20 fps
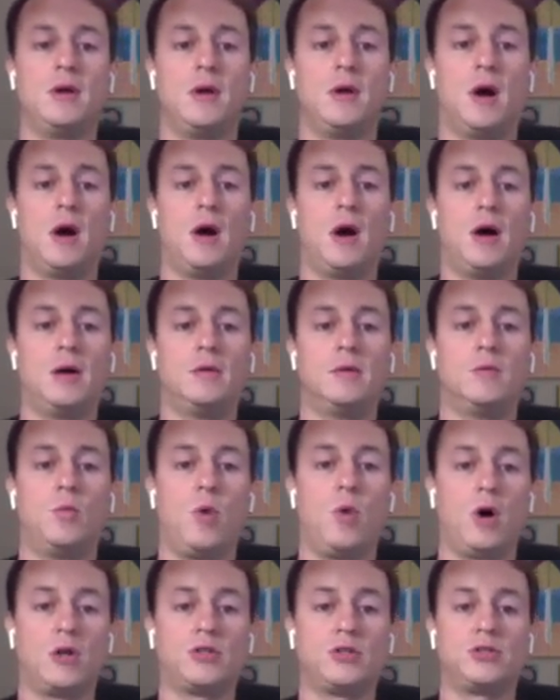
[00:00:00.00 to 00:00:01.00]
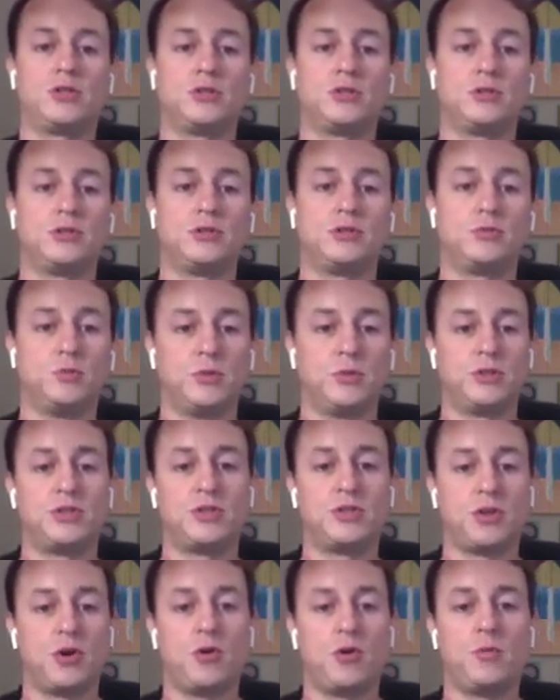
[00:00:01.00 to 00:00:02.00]
wash with
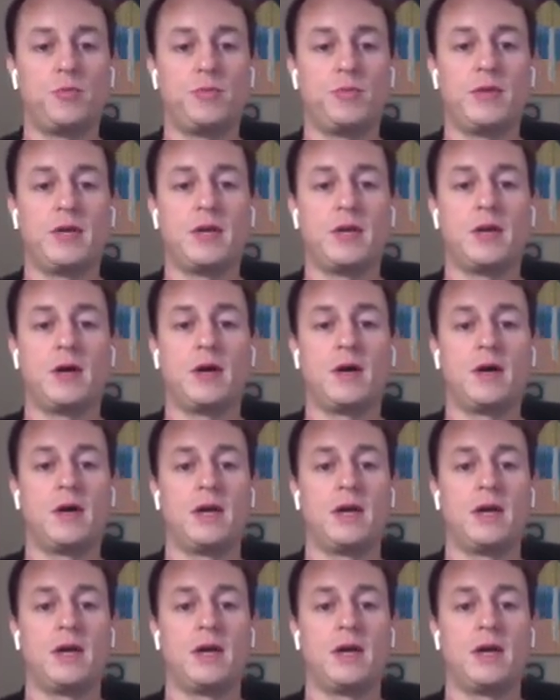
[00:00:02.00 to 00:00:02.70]
soap that